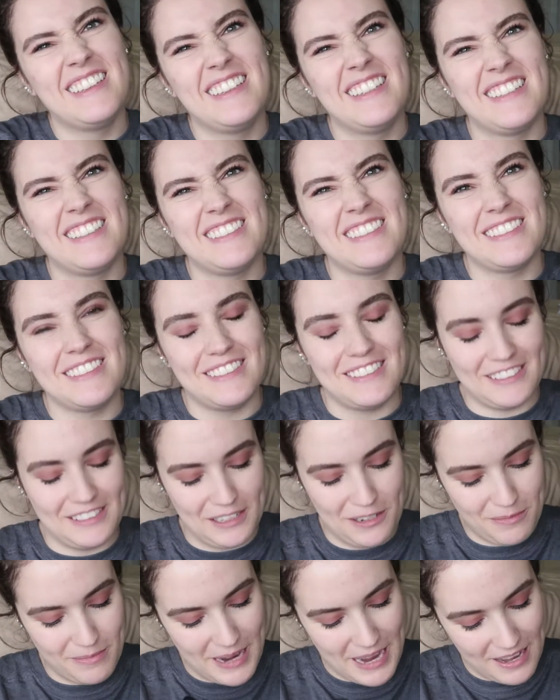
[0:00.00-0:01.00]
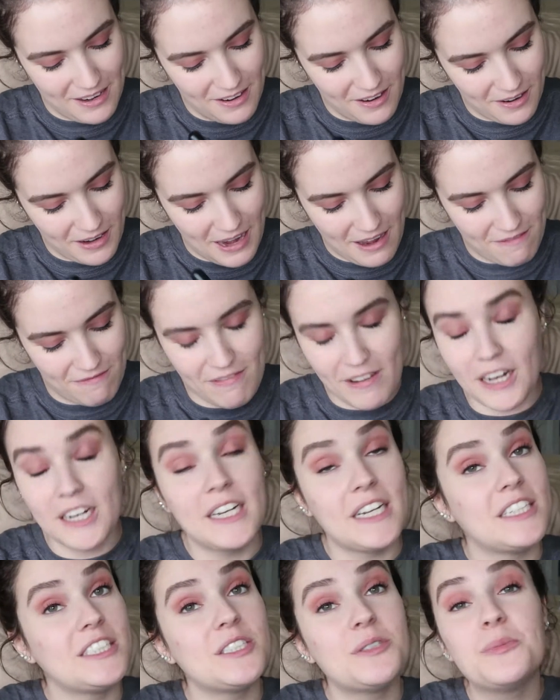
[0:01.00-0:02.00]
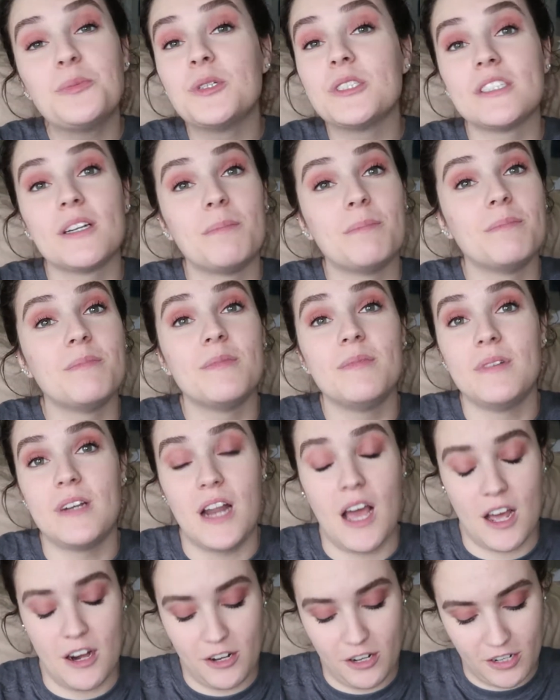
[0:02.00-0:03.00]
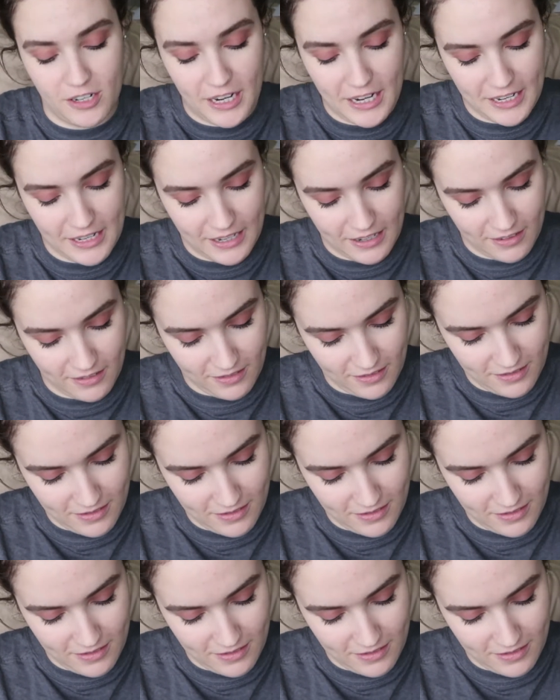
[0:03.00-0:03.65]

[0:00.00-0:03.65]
This looks so bad. Okay, foundation was not a good idea.